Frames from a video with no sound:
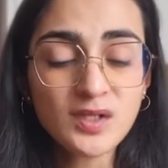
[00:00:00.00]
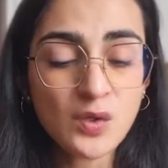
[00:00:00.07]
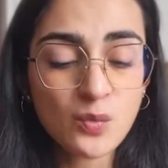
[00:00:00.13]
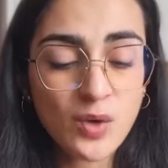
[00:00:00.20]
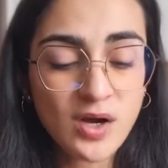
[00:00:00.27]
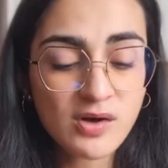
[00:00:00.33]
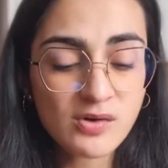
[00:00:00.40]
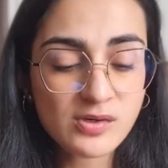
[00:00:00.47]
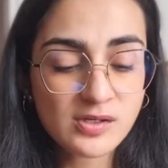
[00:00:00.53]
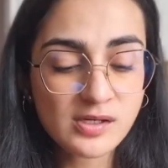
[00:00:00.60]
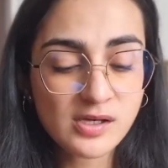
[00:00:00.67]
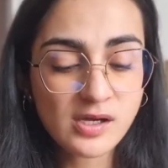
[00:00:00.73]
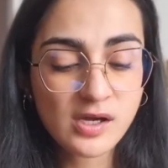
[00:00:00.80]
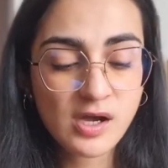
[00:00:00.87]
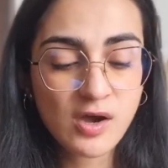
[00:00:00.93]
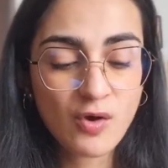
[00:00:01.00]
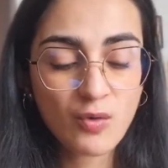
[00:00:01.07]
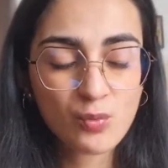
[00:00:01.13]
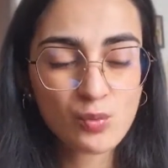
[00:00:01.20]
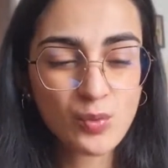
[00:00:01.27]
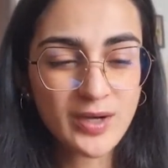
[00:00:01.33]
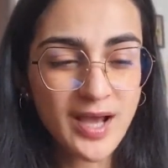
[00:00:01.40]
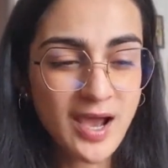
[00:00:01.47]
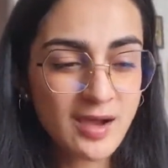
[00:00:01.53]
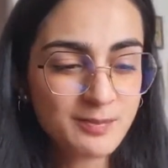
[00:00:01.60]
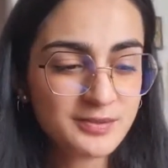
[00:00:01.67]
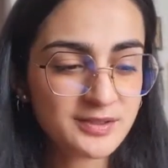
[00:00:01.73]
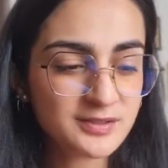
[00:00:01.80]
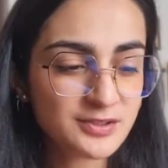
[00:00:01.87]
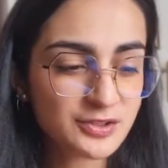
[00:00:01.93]
Well, what
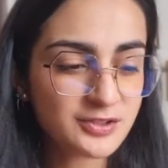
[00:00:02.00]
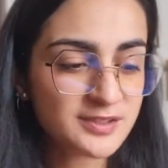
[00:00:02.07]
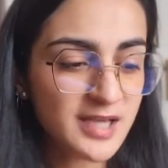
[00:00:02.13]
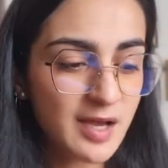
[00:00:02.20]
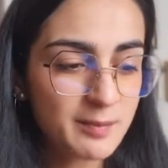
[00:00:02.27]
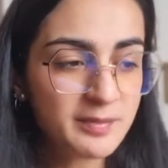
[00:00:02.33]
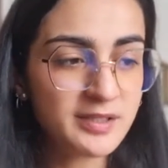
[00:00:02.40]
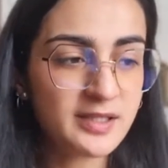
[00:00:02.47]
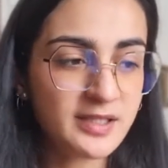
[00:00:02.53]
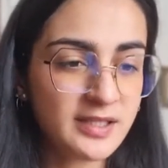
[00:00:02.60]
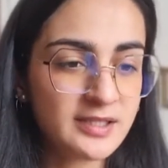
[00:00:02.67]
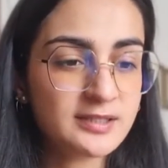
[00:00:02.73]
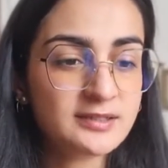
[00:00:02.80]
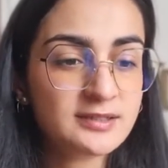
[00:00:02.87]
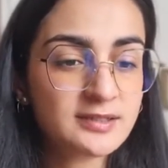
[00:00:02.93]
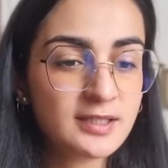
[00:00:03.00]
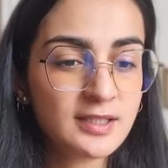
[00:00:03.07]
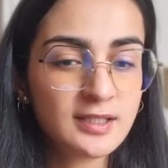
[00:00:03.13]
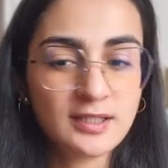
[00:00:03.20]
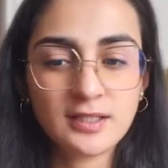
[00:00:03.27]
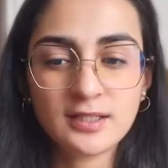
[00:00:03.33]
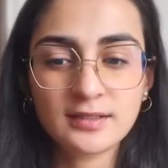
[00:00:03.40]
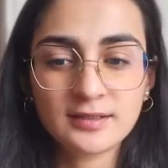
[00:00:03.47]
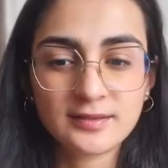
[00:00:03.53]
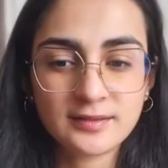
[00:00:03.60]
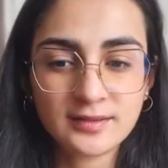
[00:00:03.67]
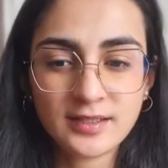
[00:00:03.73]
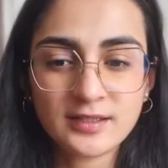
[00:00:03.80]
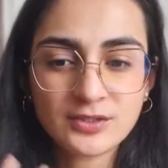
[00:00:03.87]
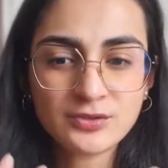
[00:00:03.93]
happens, starts happening is
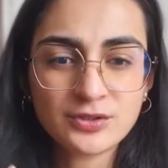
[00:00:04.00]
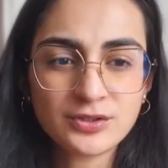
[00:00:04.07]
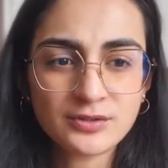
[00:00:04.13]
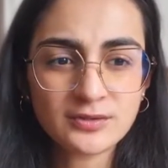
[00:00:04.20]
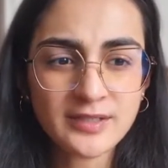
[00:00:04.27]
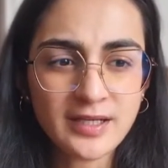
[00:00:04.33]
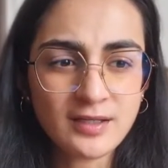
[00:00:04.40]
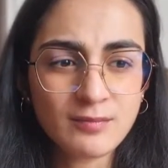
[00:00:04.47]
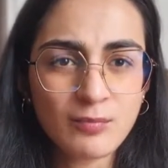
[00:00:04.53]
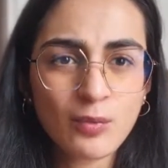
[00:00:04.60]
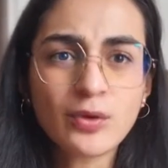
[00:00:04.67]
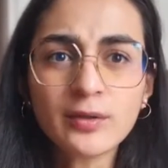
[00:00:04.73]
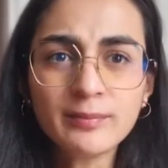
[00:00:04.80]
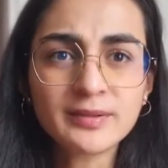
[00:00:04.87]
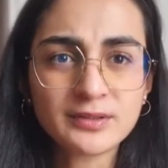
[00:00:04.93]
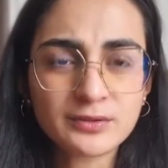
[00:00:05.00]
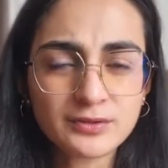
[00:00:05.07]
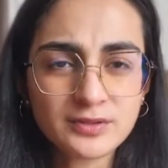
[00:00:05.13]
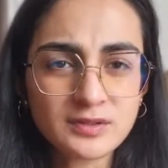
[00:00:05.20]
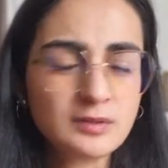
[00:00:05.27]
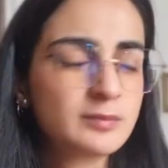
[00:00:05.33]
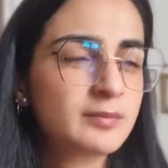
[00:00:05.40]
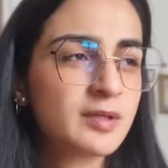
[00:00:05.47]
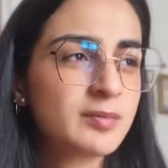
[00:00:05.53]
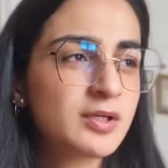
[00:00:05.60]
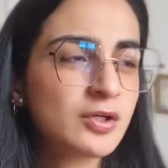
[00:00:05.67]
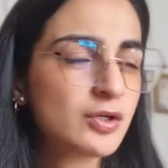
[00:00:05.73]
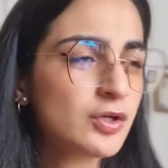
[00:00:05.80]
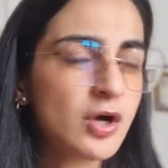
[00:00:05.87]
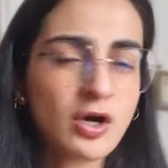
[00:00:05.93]
that you're getting more bills. Maybe
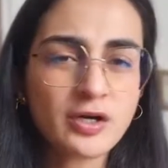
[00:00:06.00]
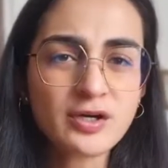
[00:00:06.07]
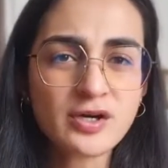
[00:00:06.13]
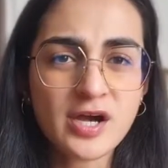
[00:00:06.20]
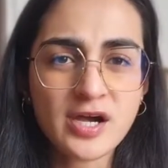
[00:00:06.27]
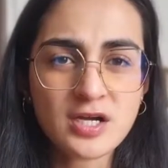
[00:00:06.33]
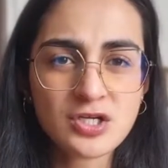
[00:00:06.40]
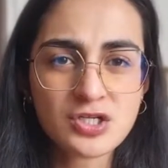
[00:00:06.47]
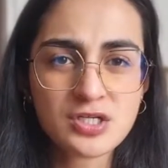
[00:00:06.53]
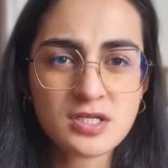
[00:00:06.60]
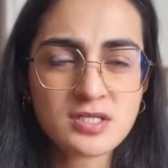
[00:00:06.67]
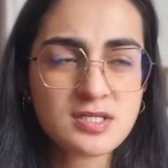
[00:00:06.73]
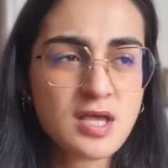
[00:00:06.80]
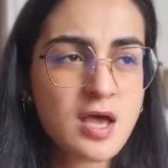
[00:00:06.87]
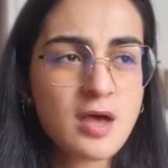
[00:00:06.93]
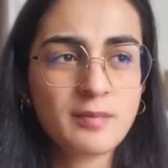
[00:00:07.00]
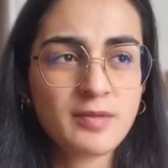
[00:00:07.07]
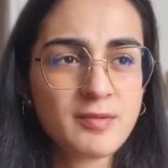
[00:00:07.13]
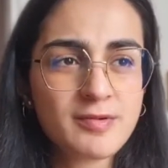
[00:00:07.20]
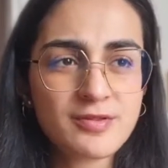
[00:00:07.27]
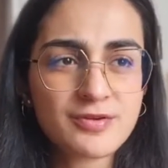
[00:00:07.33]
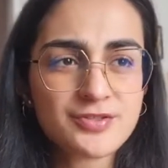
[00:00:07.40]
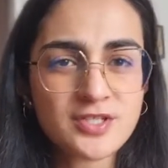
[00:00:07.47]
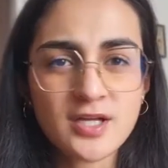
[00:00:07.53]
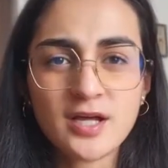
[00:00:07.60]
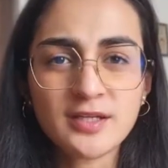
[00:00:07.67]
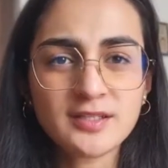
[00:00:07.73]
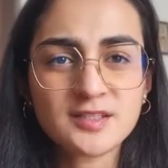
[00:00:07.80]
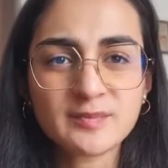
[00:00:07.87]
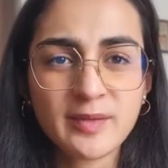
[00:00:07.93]
your car crashes. Maybe there's an
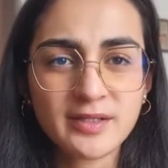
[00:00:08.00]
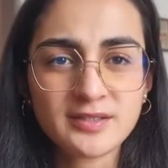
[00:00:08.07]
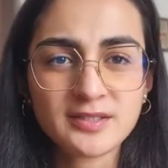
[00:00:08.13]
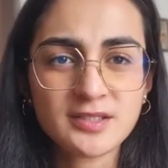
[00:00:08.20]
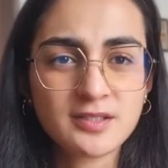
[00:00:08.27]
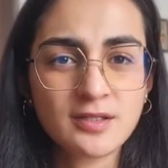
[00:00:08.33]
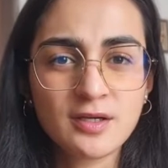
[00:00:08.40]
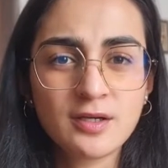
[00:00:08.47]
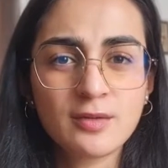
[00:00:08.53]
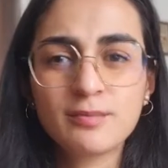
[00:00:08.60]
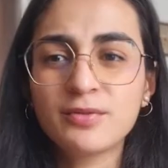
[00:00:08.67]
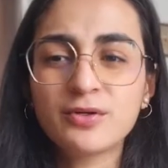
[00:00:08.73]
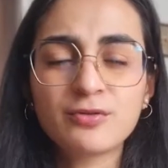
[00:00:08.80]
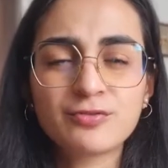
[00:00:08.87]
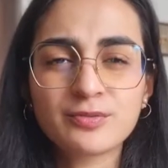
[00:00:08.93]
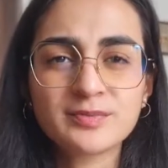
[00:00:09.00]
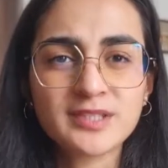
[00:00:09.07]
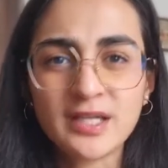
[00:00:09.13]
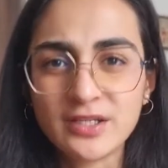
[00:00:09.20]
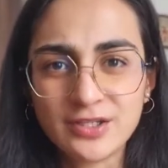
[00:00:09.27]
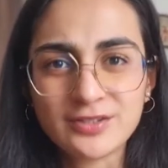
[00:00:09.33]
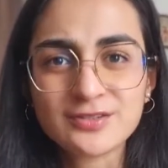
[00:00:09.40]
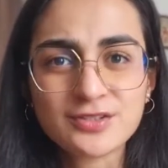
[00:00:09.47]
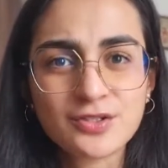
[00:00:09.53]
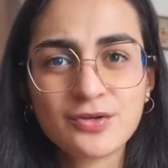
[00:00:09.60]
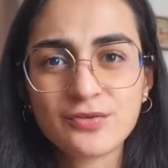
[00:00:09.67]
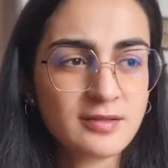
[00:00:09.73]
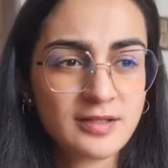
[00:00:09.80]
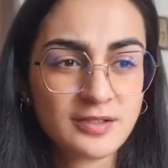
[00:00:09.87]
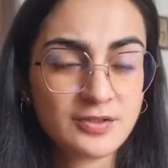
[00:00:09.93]
unexpected bill from ten years
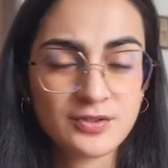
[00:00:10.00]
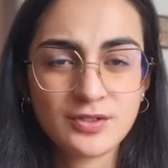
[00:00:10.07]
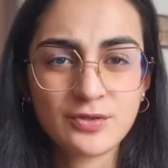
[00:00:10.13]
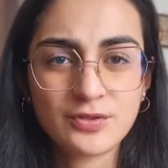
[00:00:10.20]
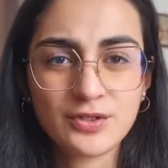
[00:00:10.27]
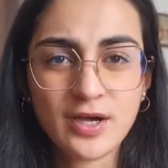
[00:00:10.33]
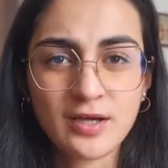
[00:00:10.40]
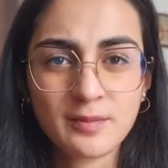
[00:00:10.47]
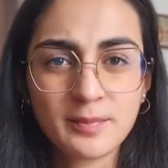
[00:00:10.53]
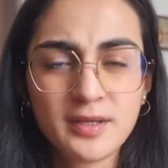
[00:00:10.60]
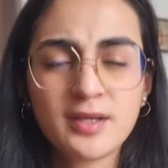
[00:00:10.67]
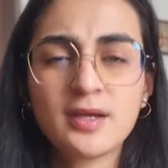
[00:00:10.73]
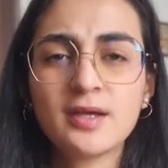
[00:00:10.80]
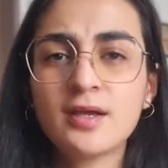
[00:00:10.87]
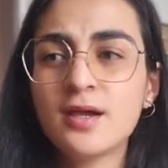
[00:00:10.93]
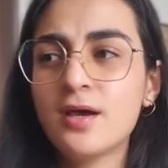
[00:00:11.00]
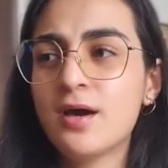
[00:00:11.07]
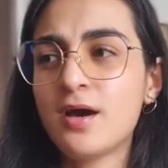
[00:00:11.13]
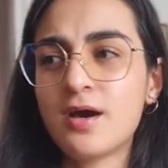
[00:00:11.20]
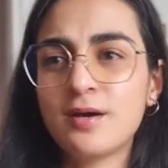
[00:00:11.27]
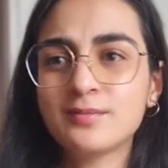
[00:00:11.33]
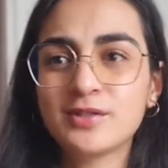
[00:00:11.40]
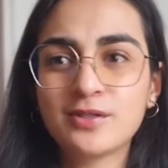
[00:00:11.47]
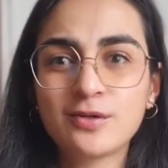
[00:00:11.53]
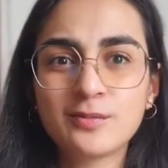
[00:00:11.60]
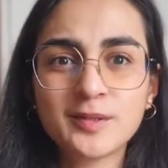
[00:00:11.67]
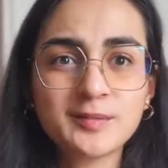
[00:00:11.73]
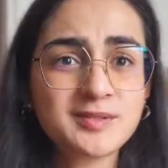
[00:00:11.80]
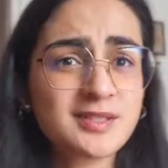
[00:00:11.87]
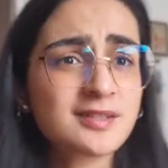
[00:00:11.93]
ago that you didn't know you had to pay. Um, you know,
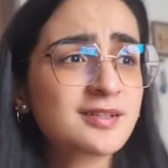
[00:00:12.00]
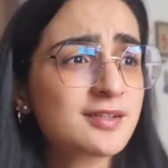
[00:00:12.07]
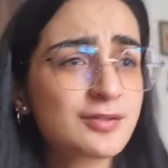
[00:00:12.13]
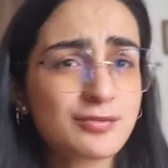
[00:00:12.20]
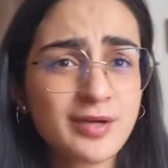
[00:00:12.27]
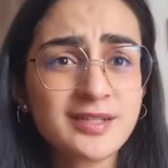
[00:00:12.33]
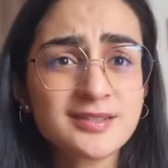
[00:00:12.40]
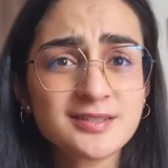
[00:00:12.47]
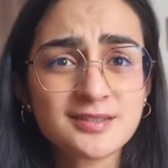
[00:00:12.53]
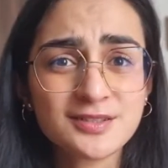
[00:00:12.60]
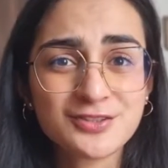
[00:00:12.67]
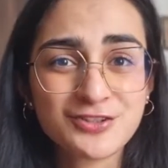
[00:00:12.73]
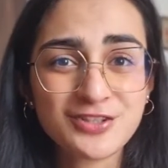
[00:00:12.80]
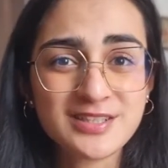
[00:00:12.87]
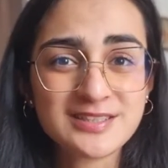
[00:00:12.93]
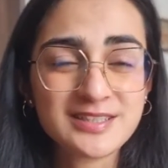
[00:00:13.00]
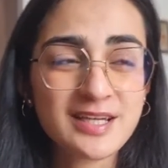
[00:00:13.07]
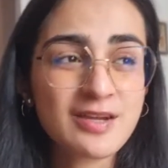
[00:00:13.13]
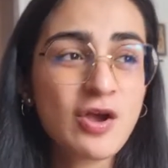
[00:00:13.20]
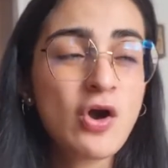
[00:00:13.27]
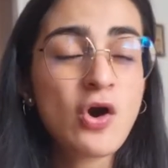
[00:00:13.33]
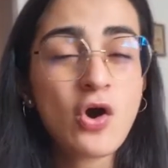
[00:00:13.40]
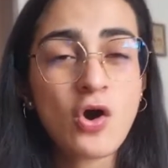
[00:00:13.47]
maybe suddenly the rent is increasing.